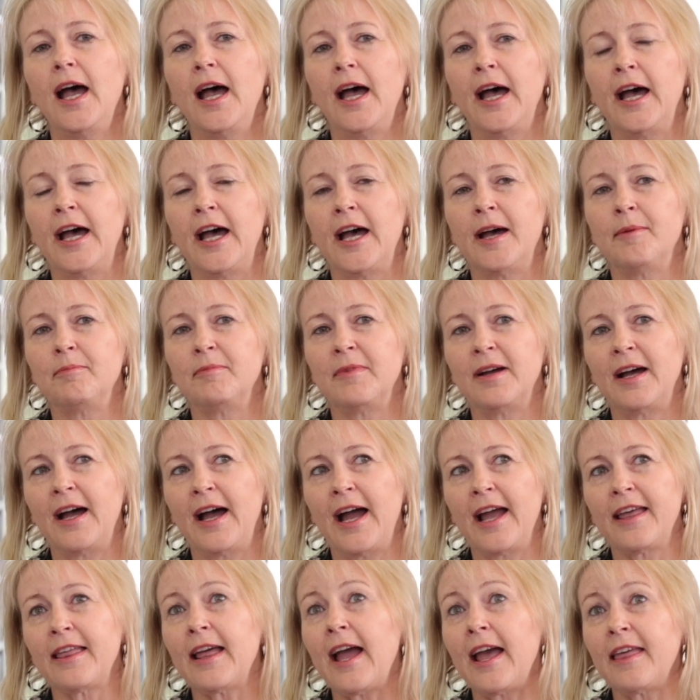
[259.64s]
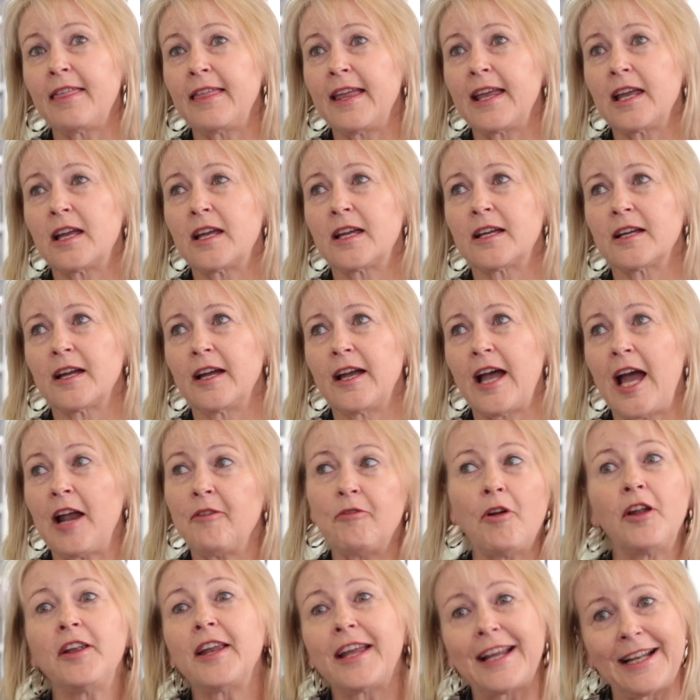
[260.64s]
I think,
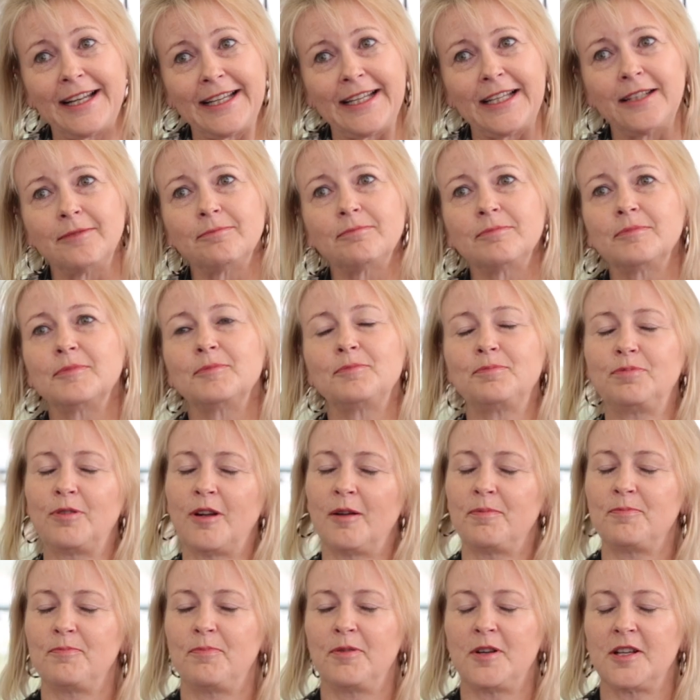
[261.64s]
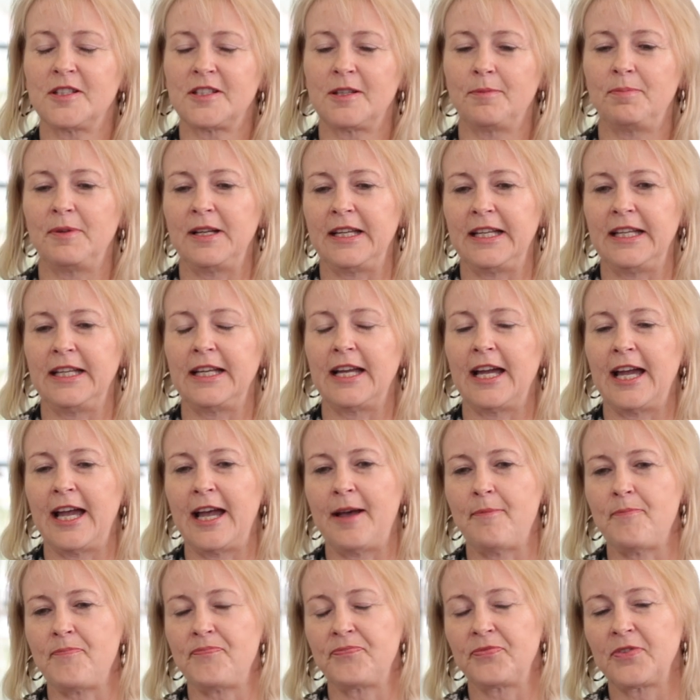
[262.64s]
ironically, possibly,
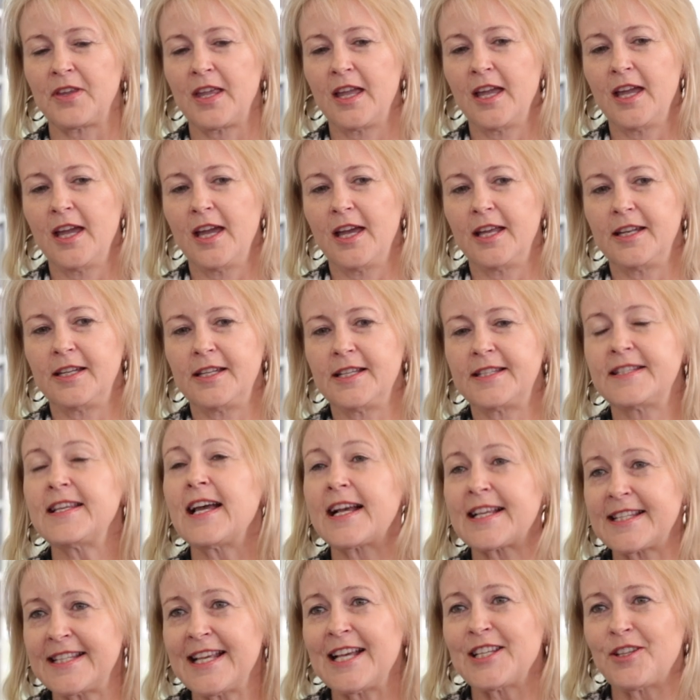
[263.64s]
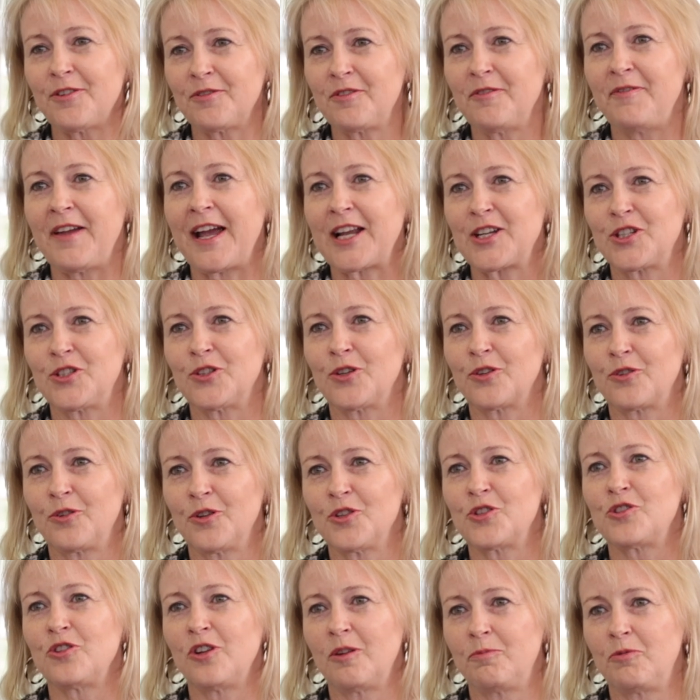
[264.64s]
the success of the vector
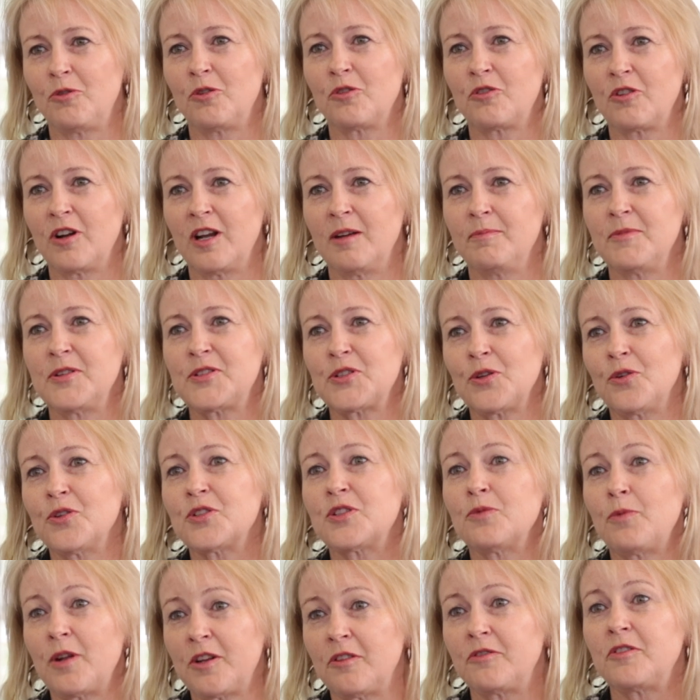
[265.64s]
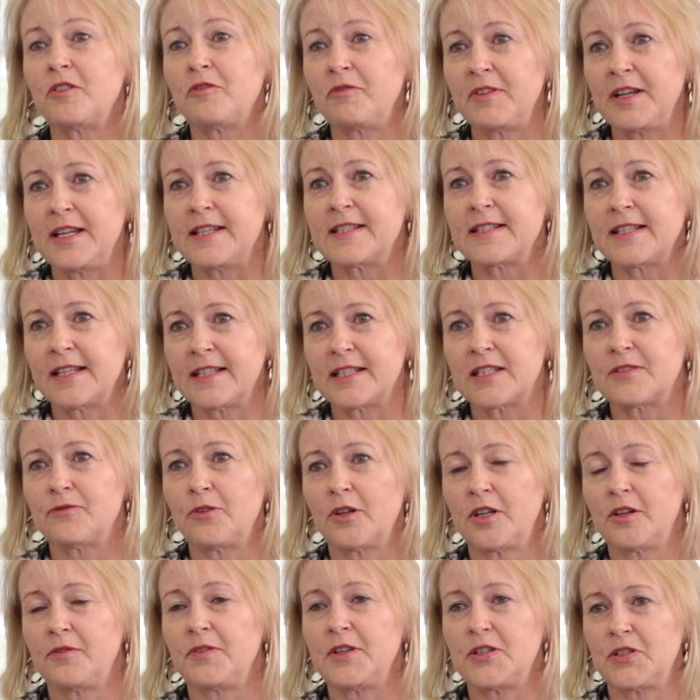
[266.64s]
control program is also one of the reasons
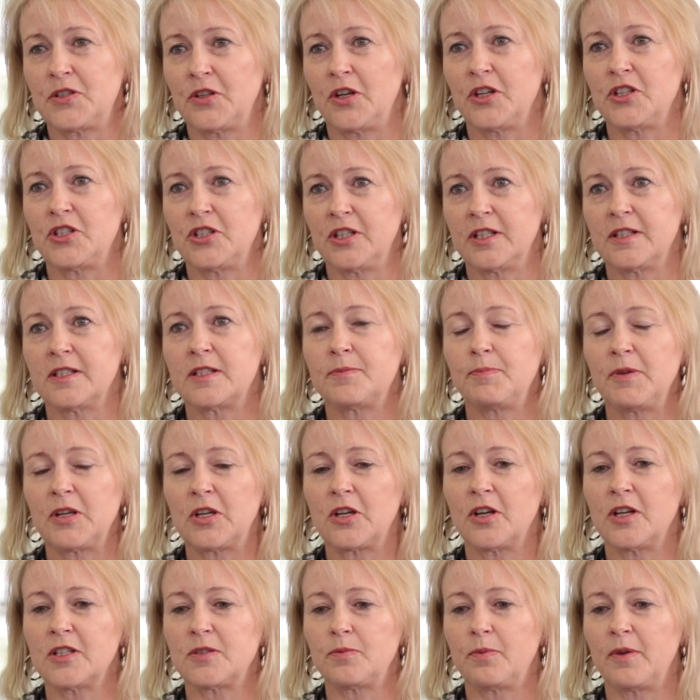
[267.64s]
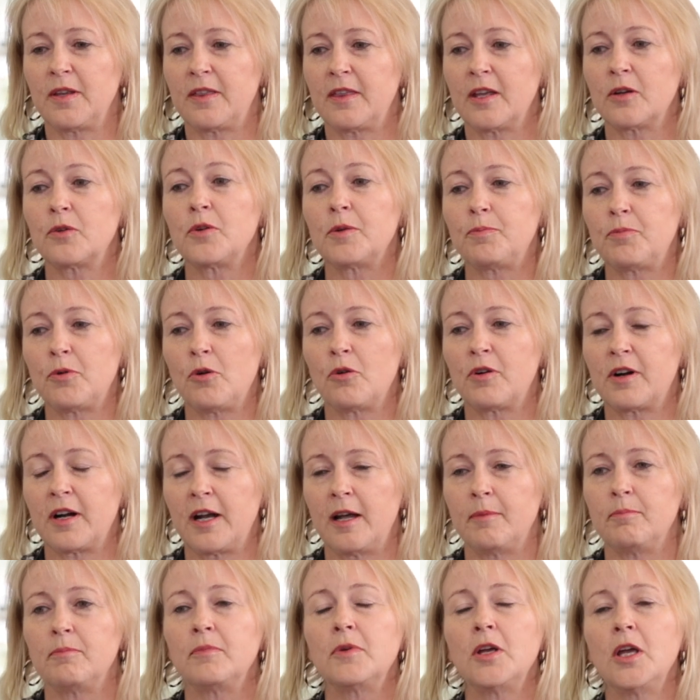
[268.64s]
for the resurgence, because with a good
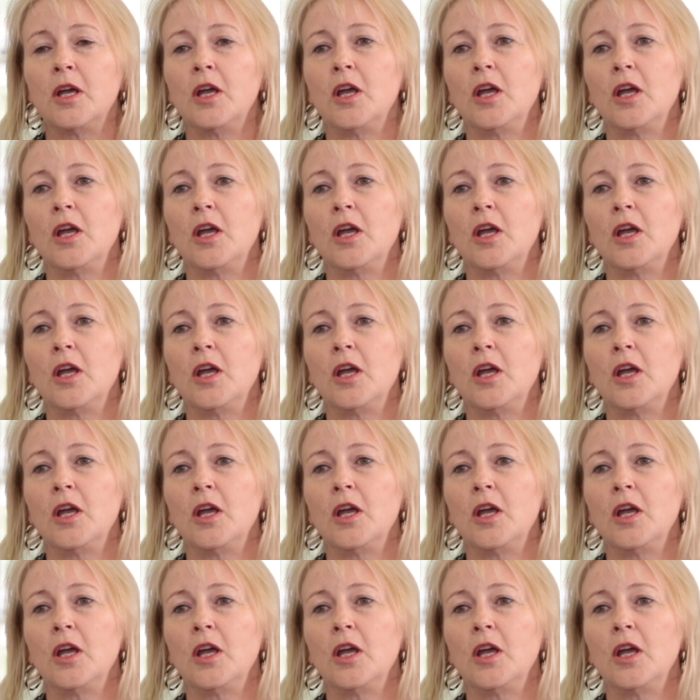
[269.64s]
program,